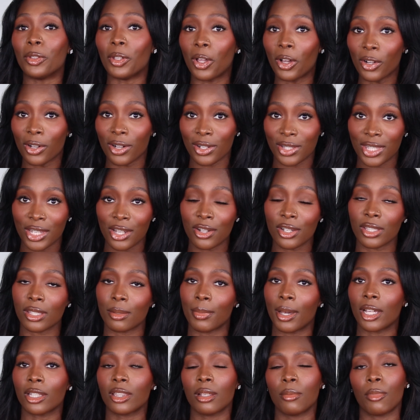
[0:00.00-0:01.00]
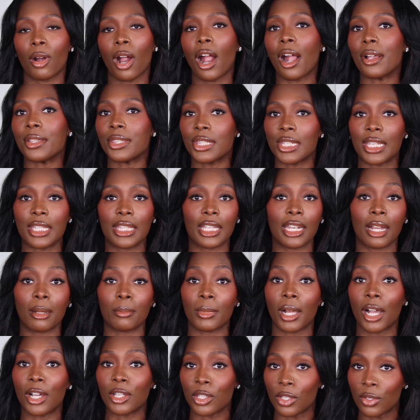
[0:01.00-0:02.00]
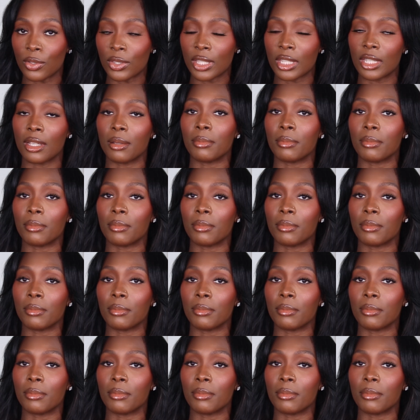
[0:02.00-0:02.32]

longer serious about them or I see that I'm not using